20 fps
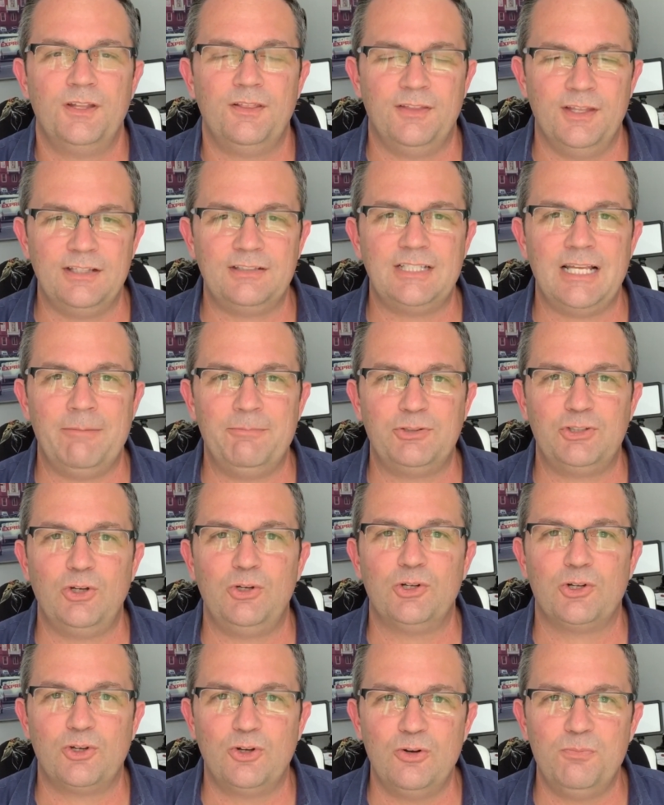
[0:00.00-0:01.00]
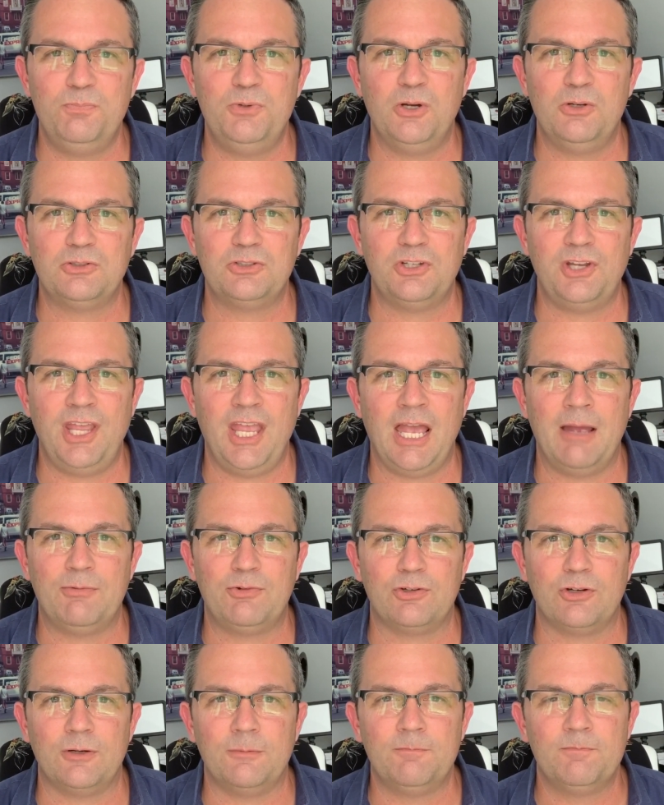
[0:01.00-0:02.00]
this episode of Coop Knows New
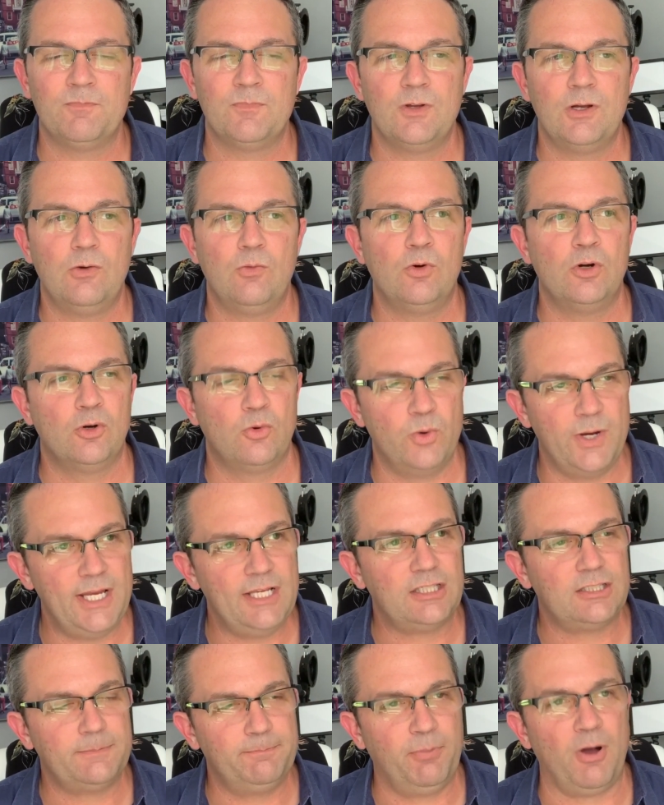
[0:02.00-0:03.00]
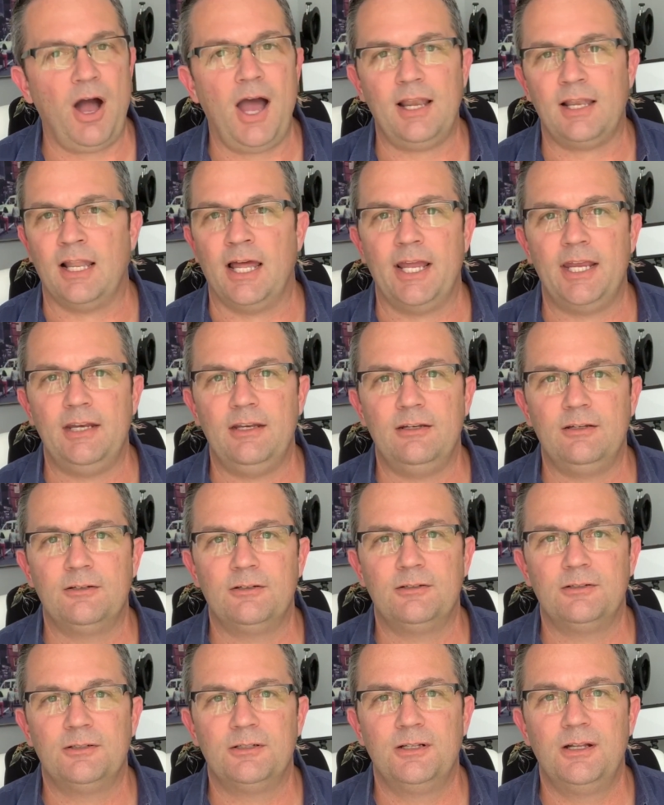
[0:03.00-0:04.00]
Hampshire, where we spotlight
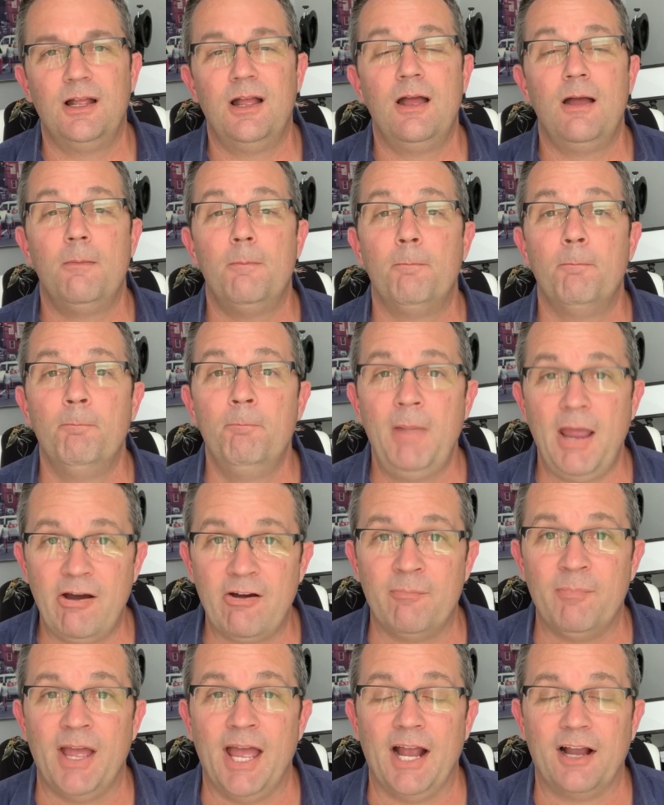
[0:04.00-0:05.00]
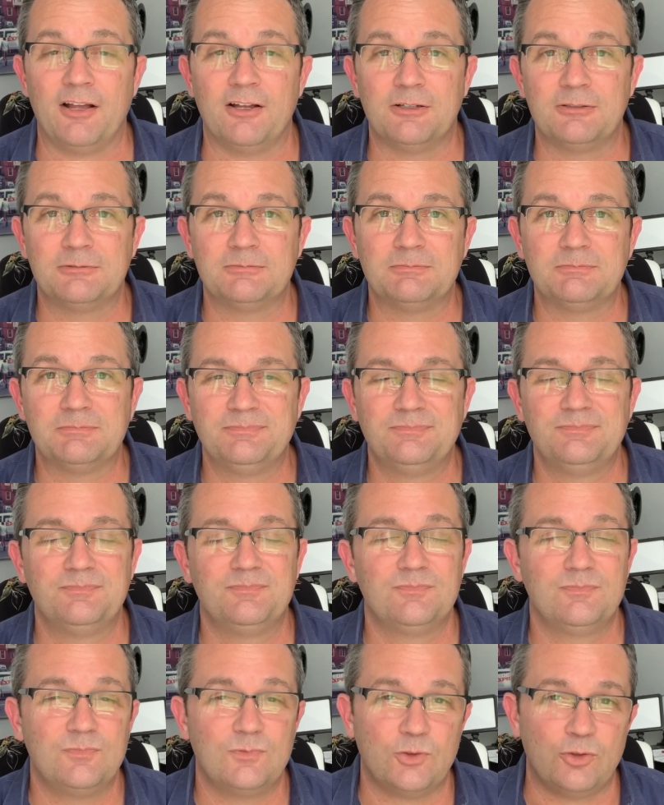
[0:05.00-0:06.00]
Merrimack.
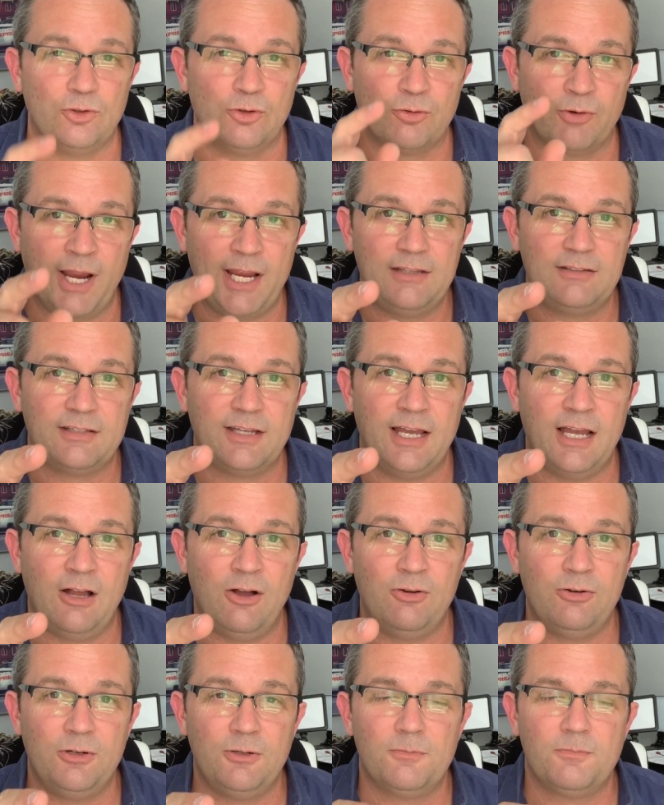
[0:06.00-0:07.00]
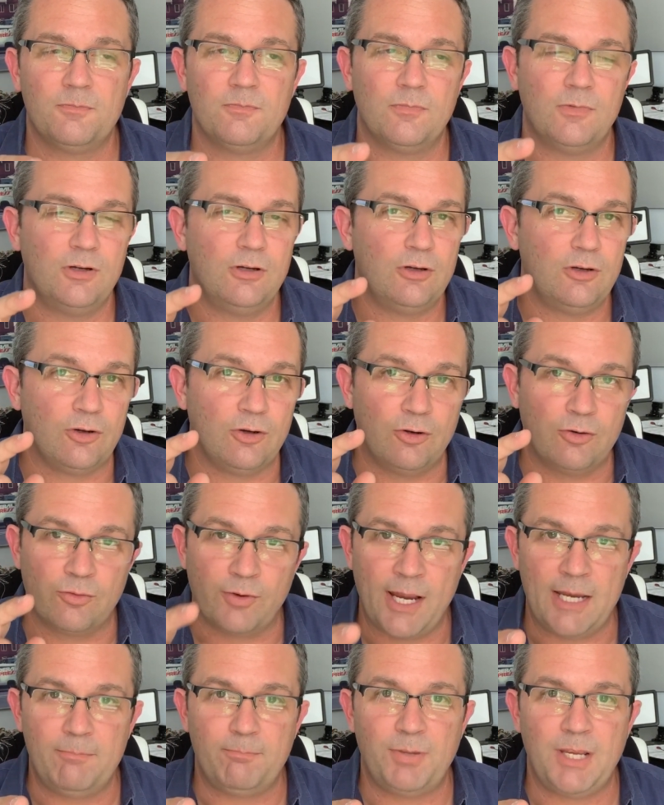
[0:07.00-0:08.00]
Great town,
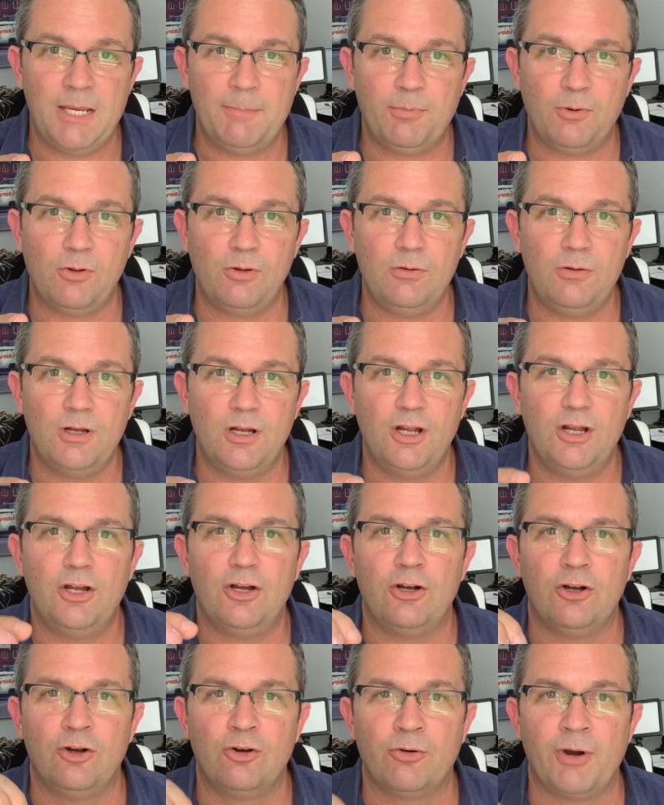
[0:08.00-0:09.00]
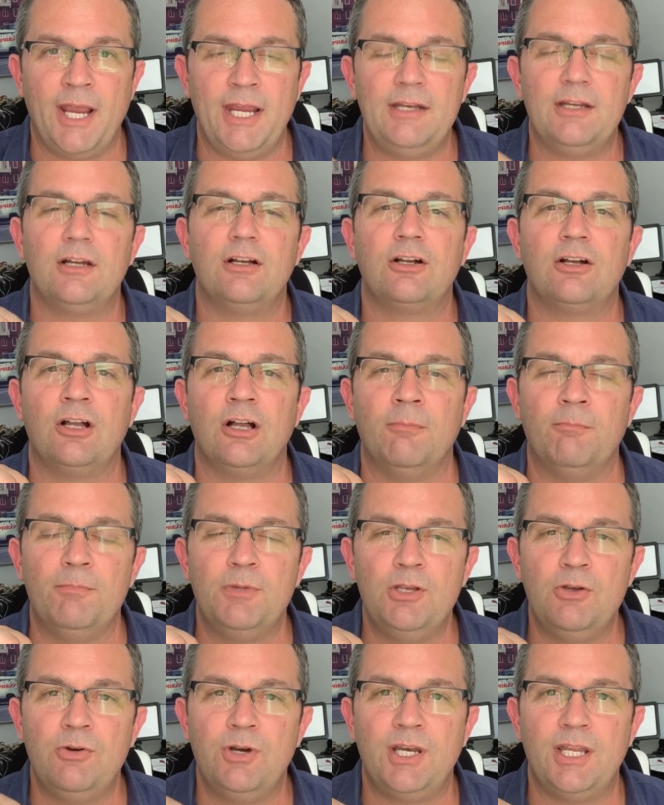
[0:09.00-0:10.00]
great people, great
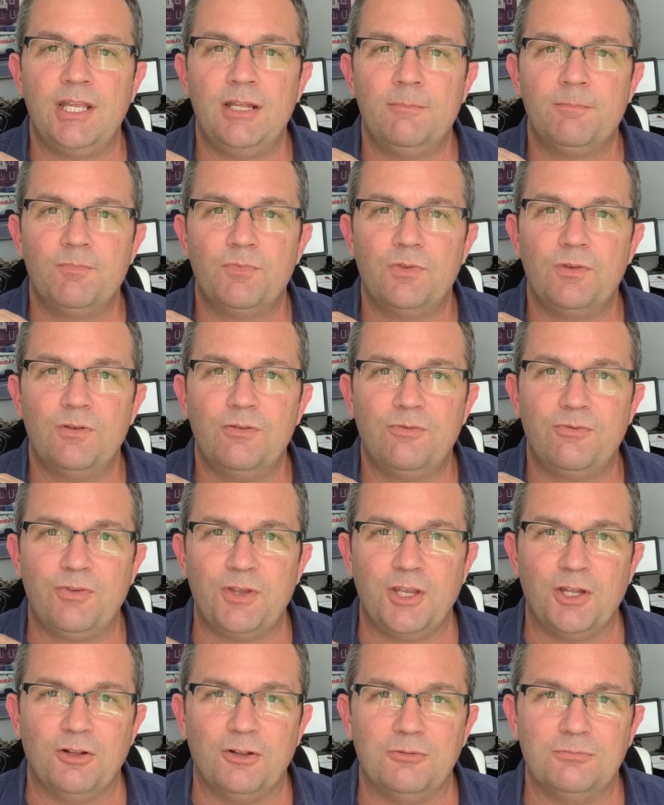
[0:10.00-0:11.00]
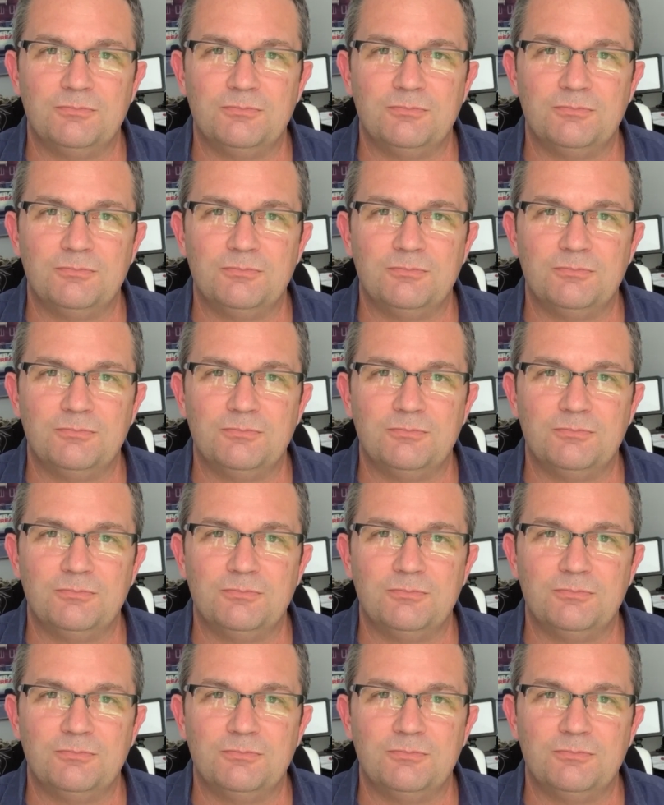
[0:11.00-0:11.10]
community feel.